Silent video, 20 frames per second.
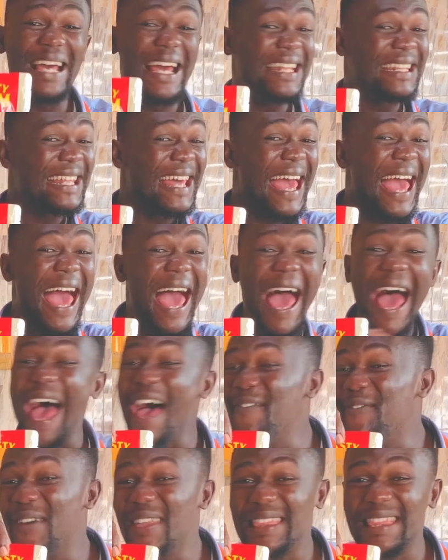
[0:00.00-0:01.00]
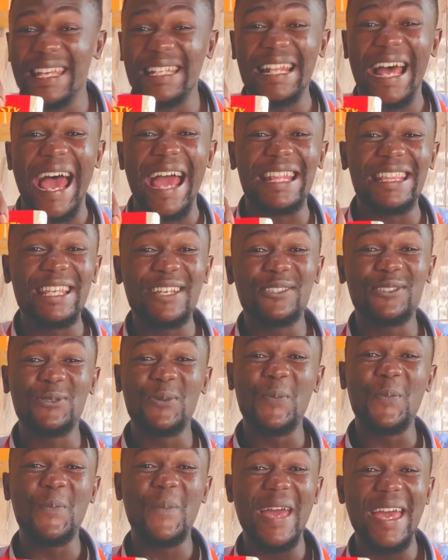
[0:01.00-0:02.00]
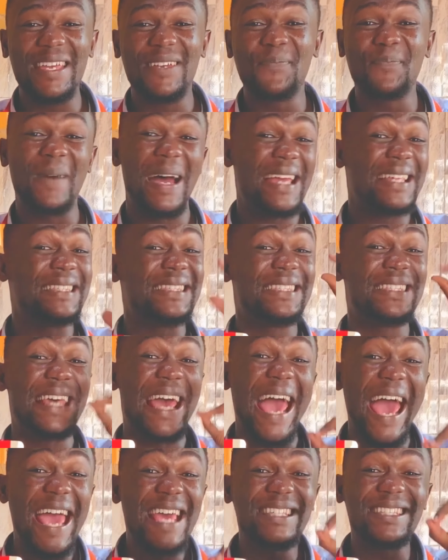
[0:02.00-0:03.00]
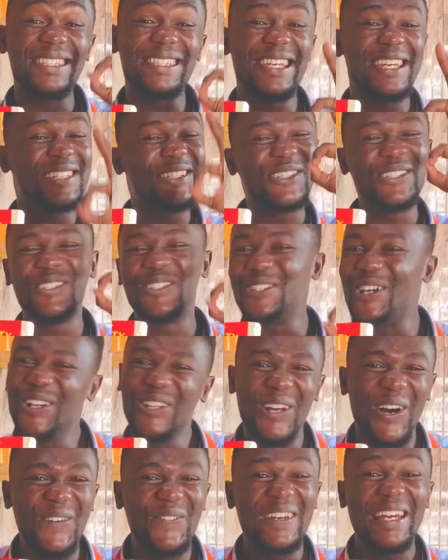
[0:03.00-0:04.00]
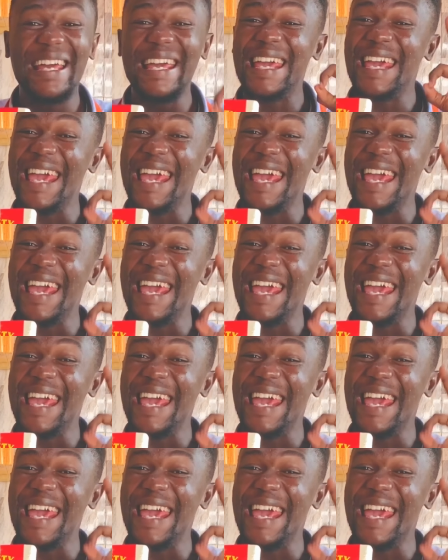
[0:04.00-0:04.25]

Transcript: and everything I need to make my tasty jollof